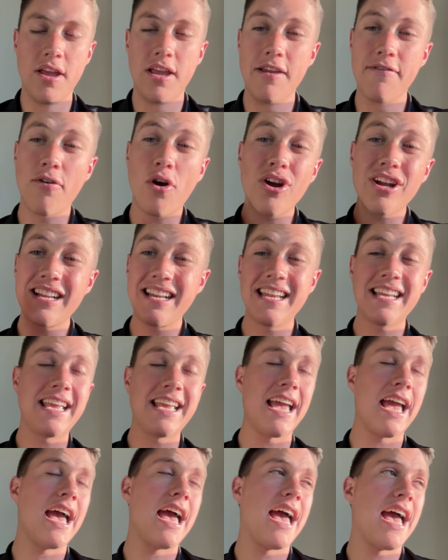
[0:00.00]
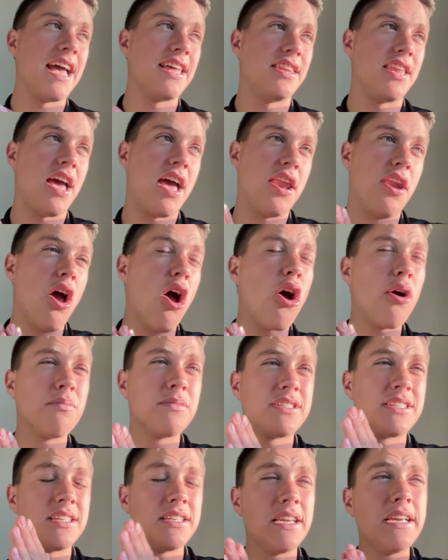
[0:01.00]
If I click an ad and I'm
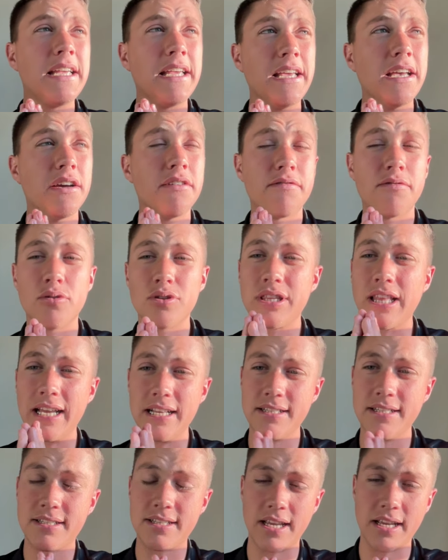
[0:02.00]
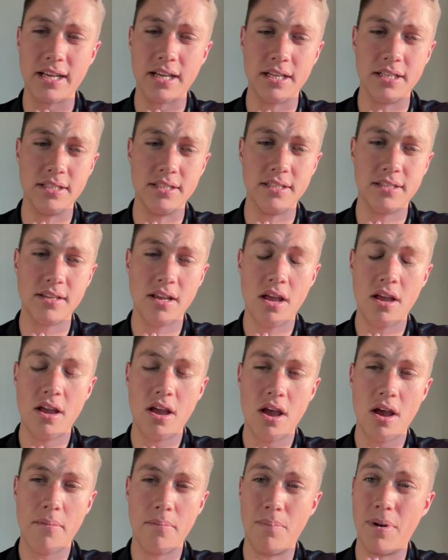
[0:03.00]
sitting here for 10 seconds,
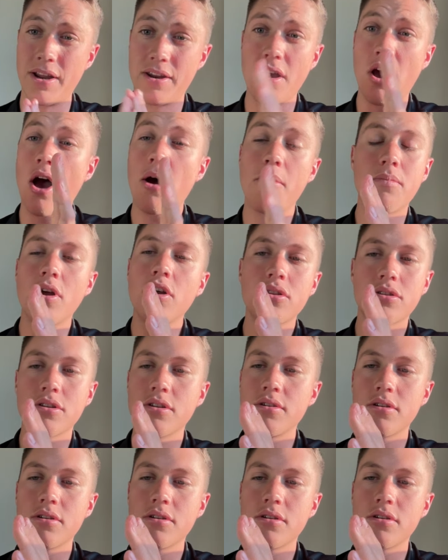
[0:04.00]
but I'm not